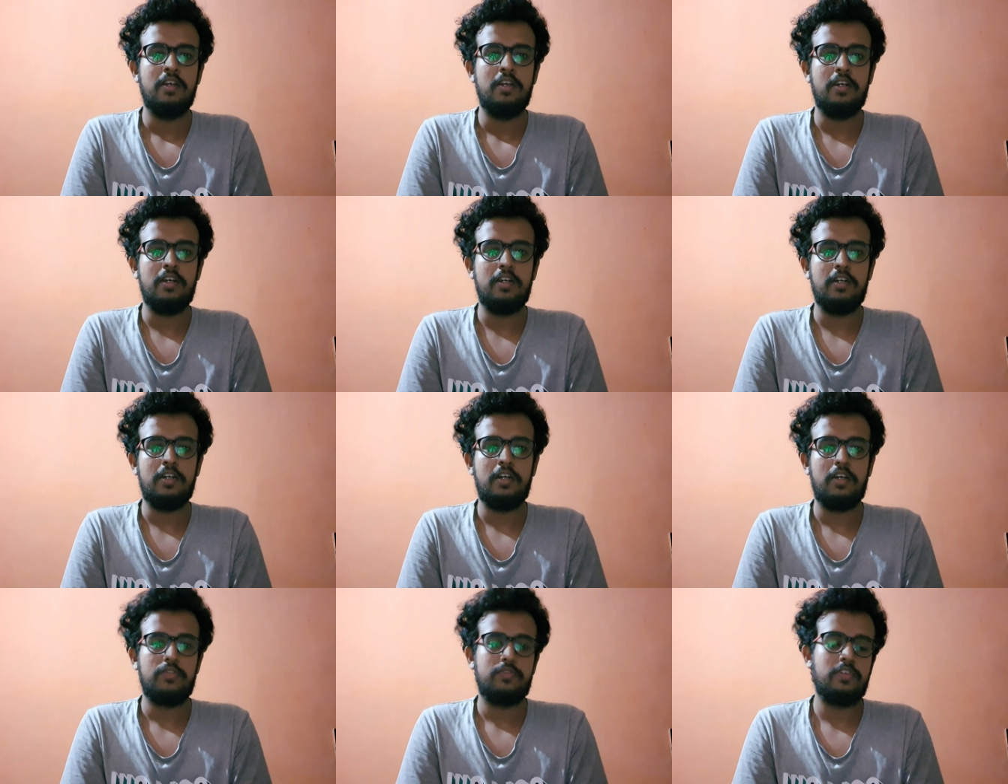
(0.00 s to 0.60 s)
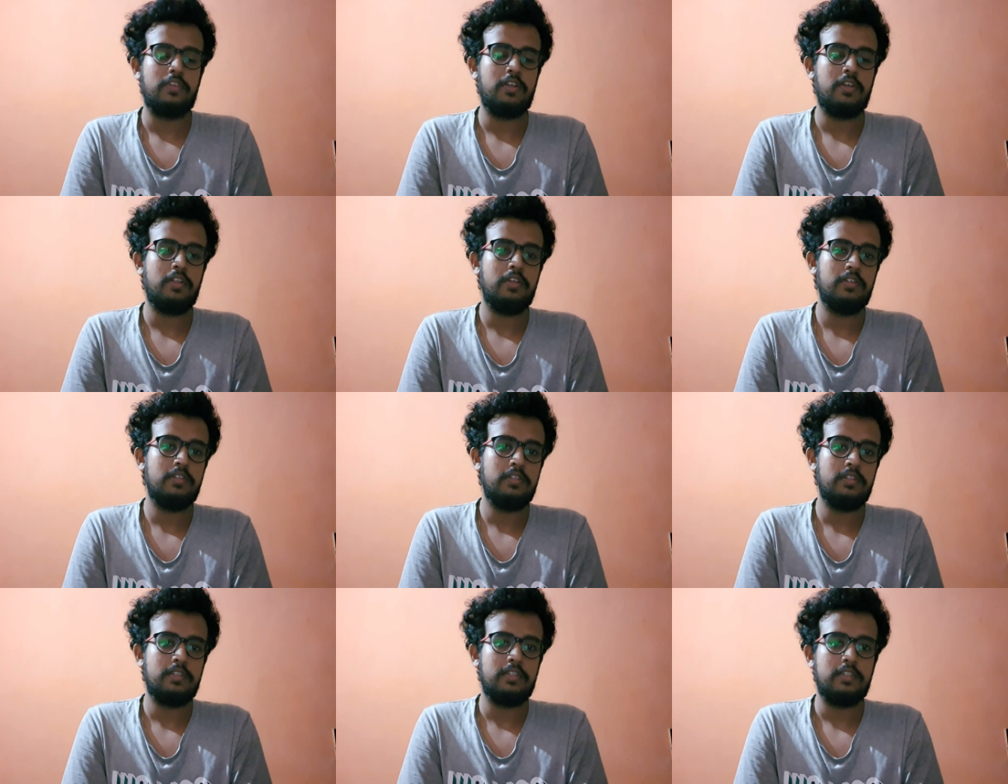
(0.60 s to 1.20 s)
After all,
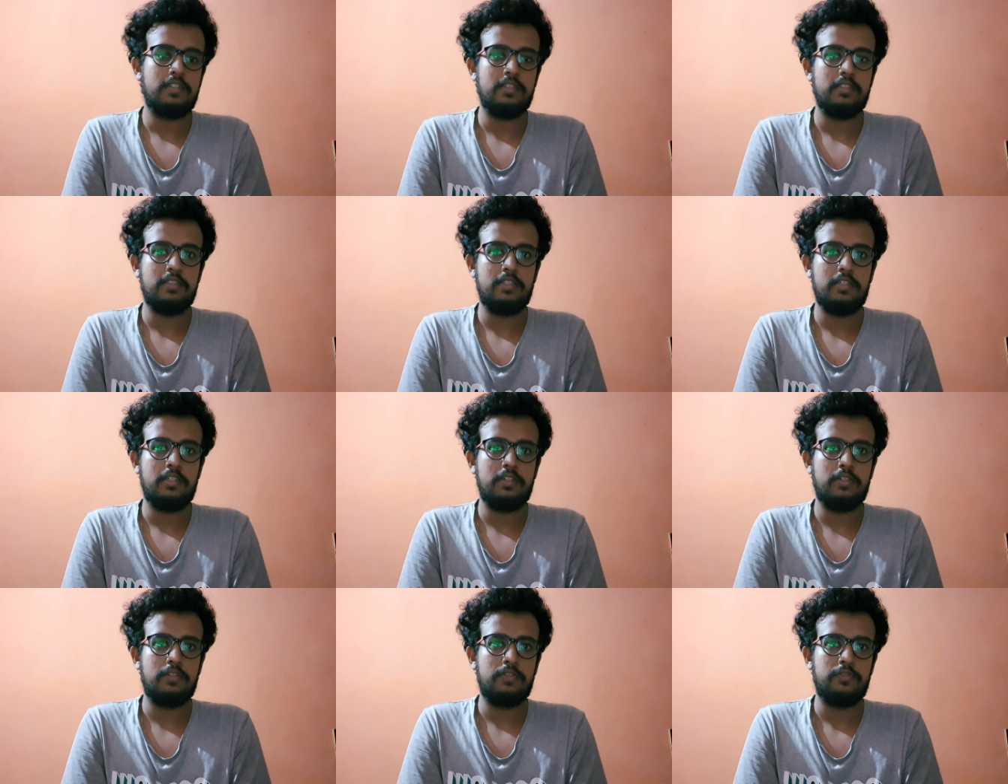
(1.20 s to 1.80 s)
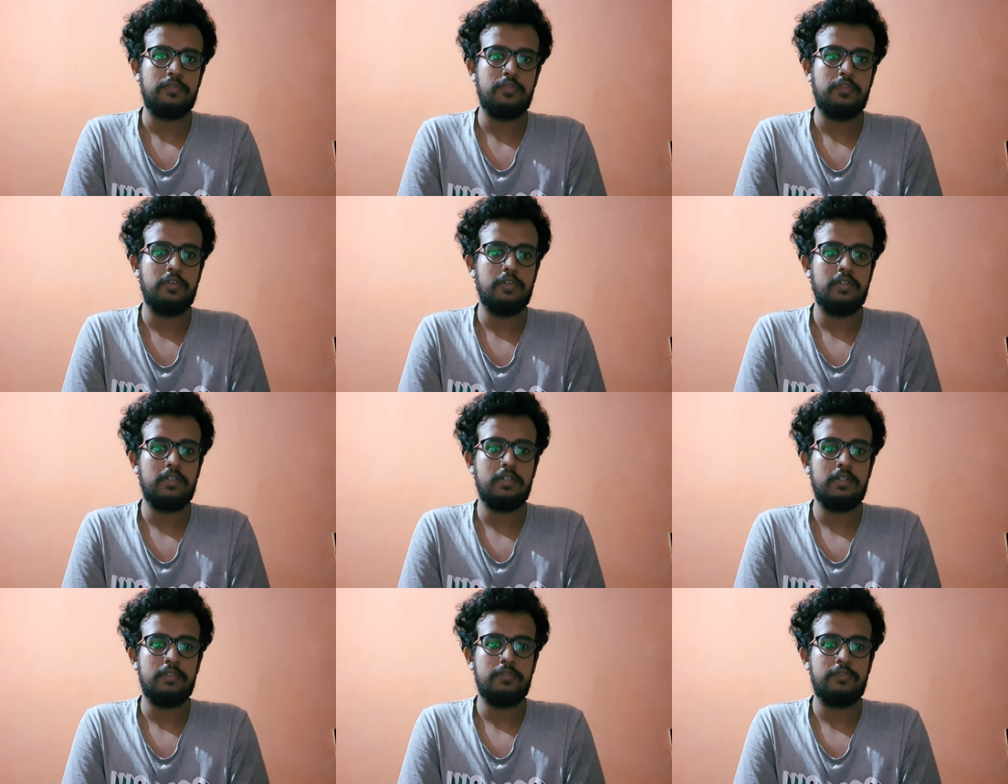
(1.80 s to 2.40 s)
the
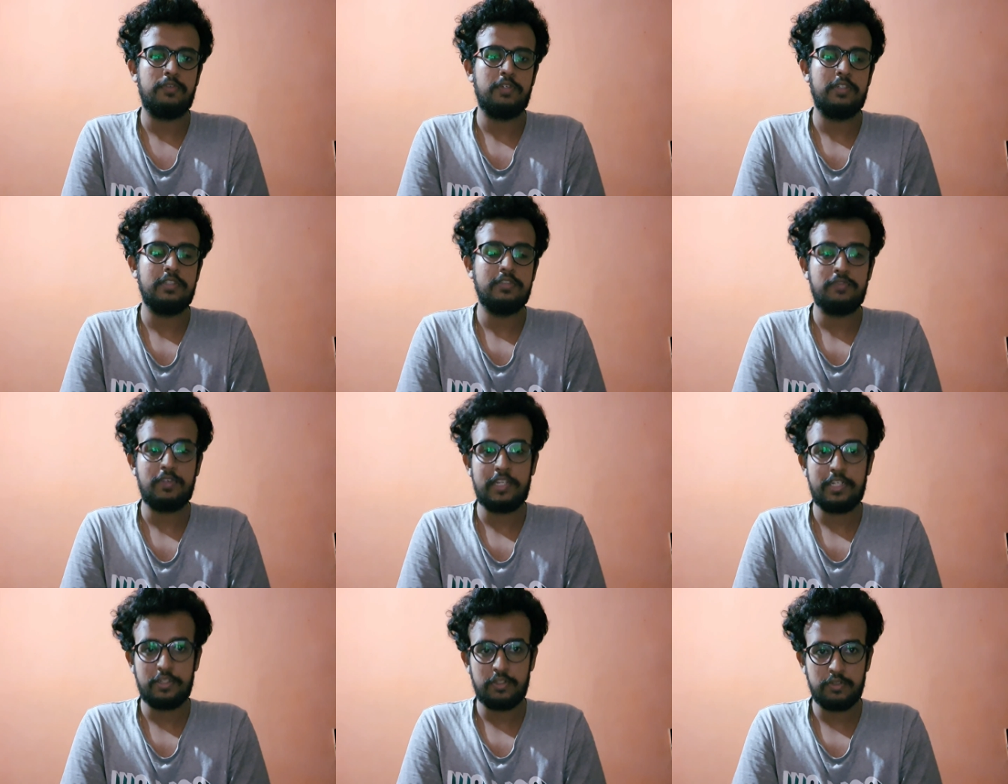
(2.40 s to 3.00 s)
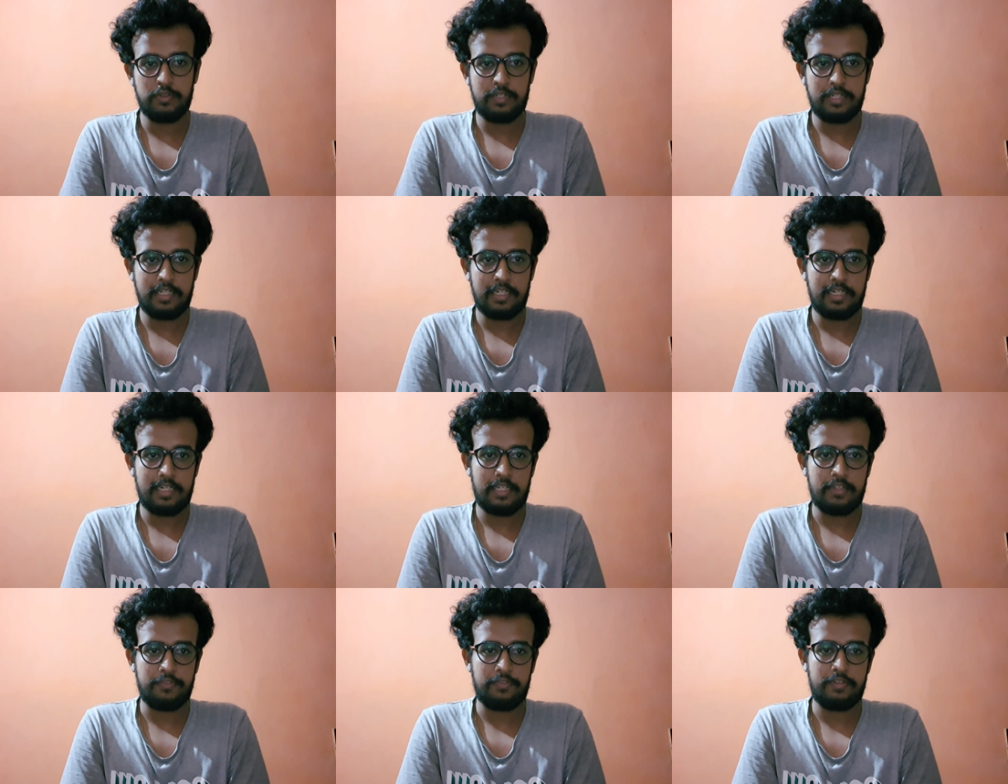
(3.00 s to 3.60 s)
phone is very good
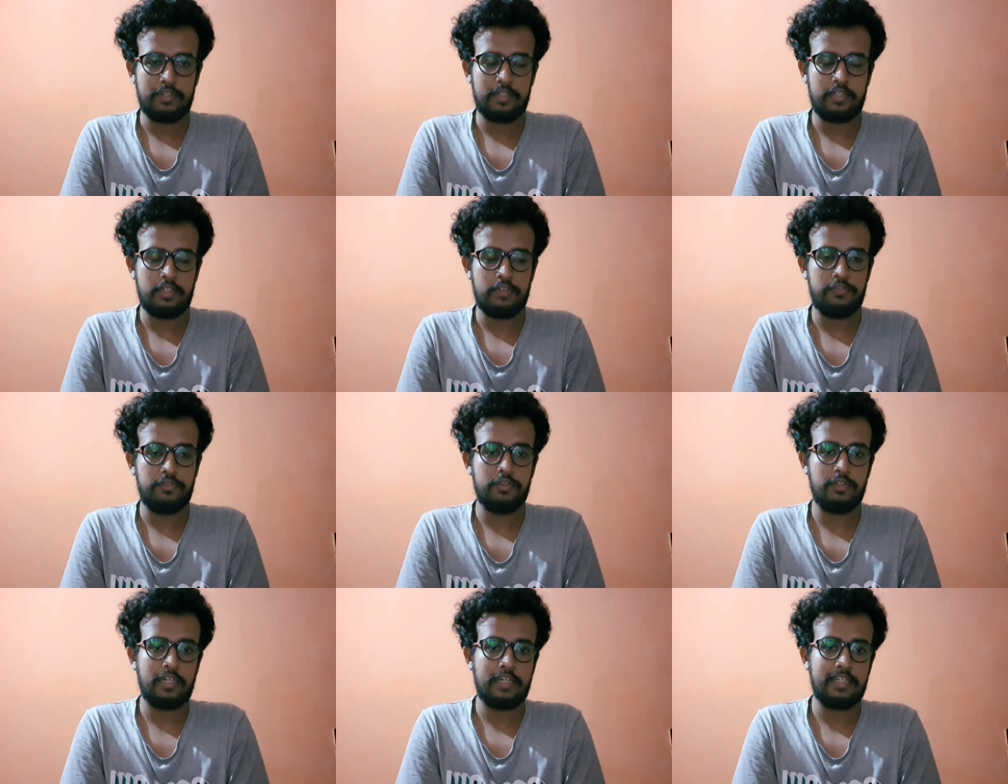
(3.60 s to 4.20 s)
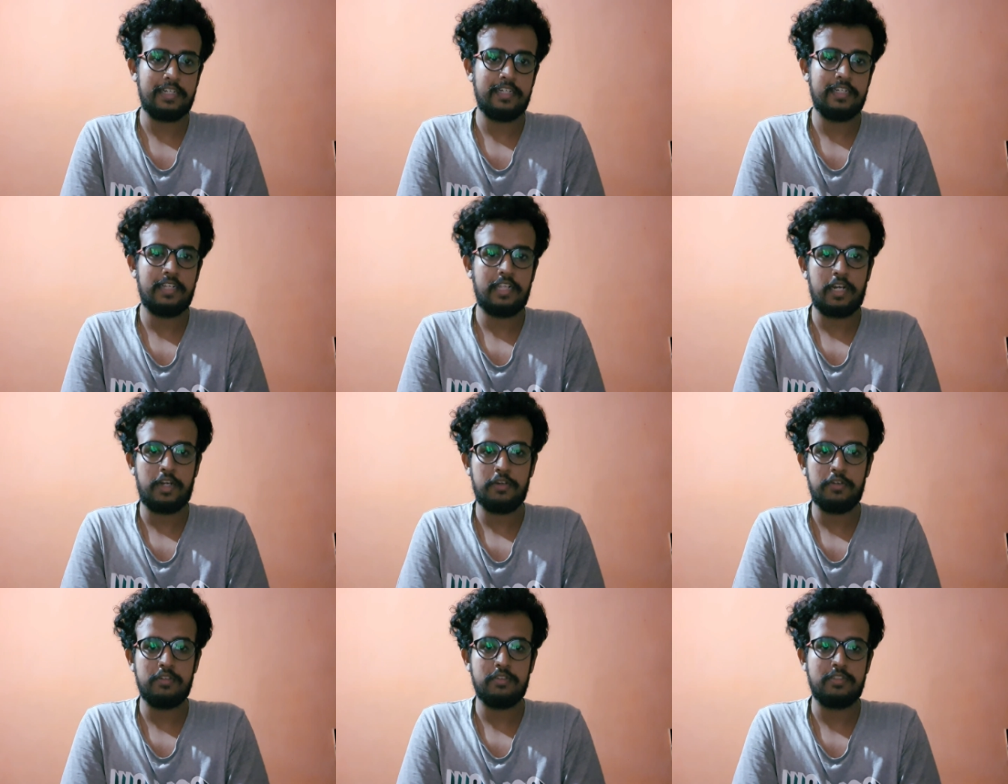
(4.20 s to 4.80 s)
deal if you're getting it
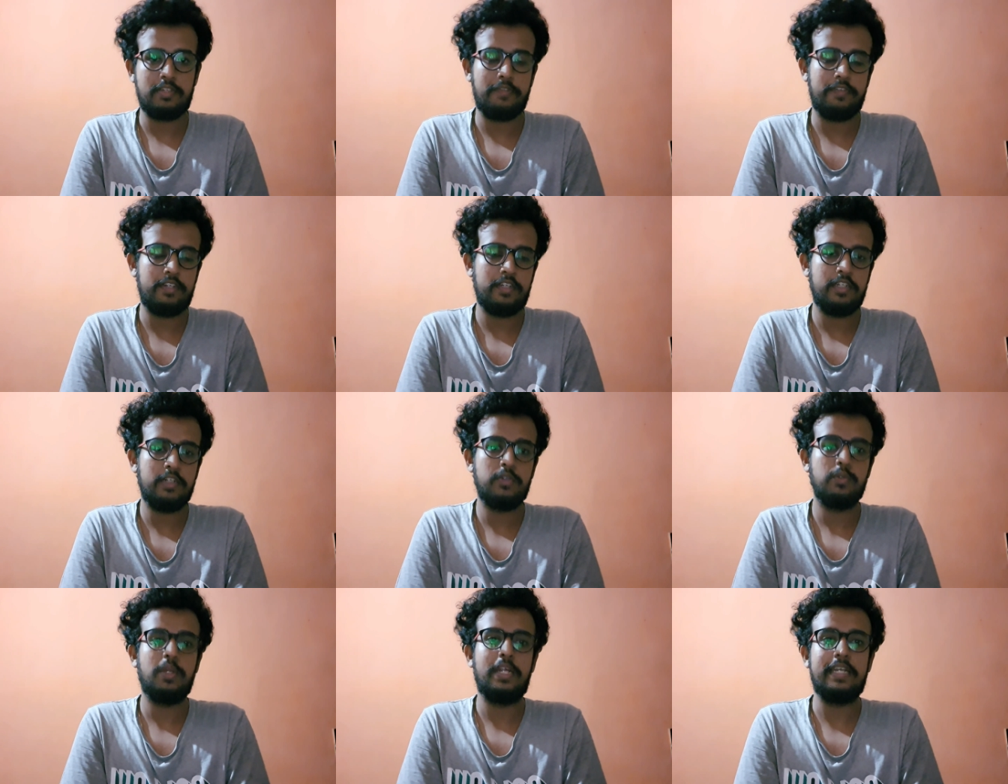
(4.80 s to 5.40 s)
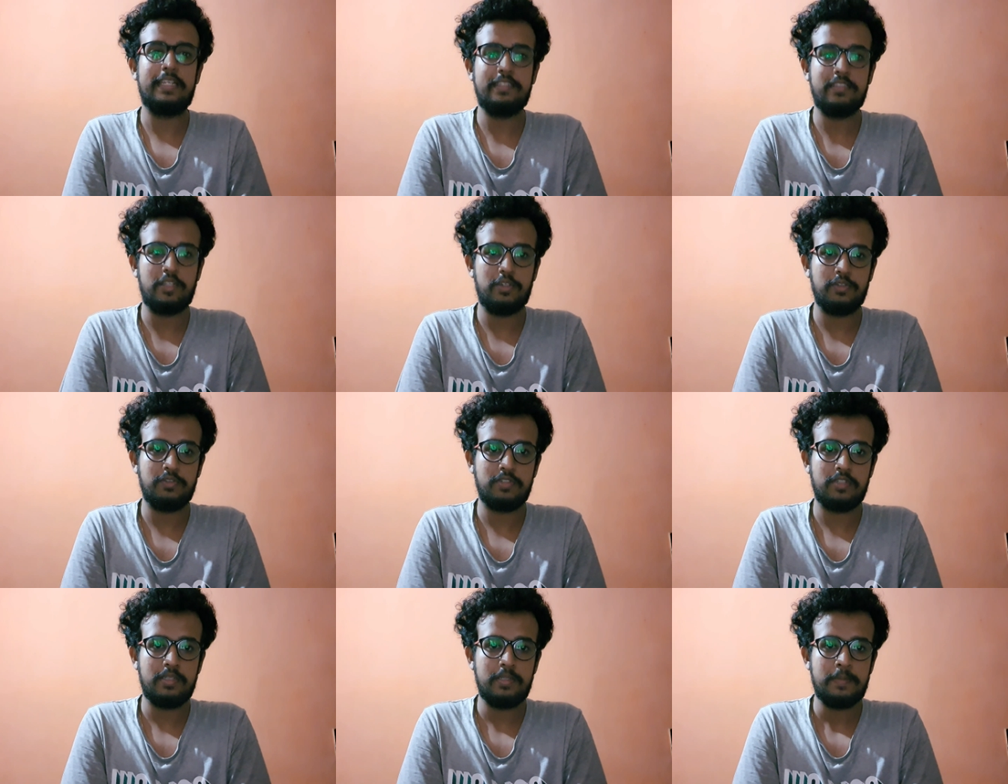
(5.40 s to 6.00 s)
around 17 to
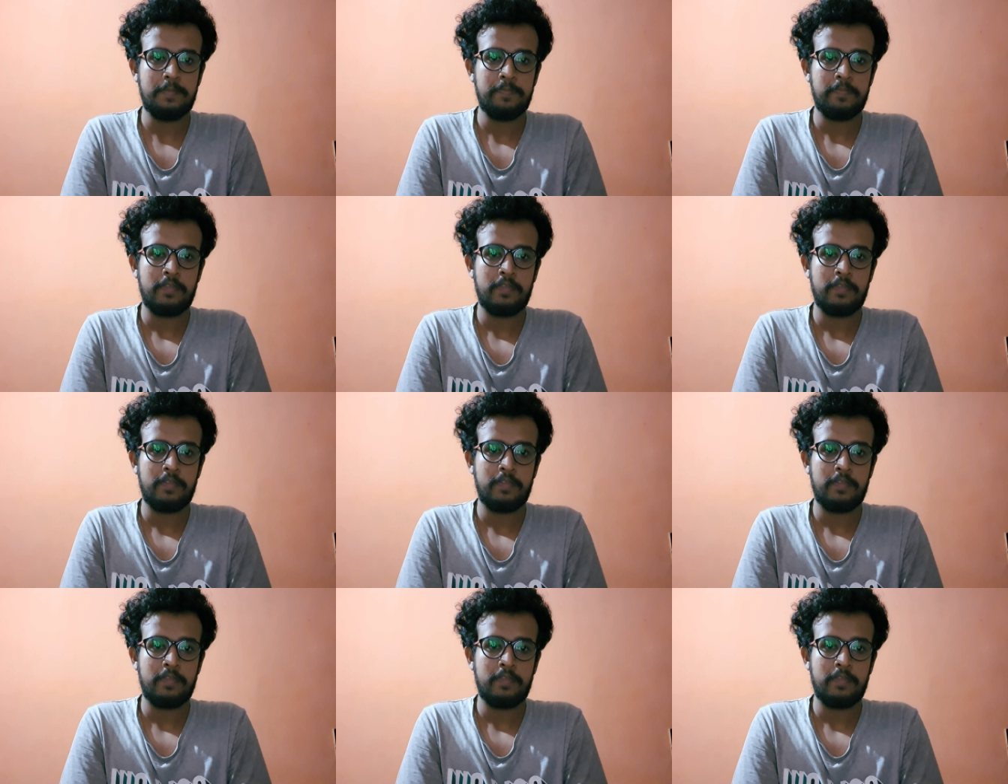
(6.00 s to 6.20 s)
18,000.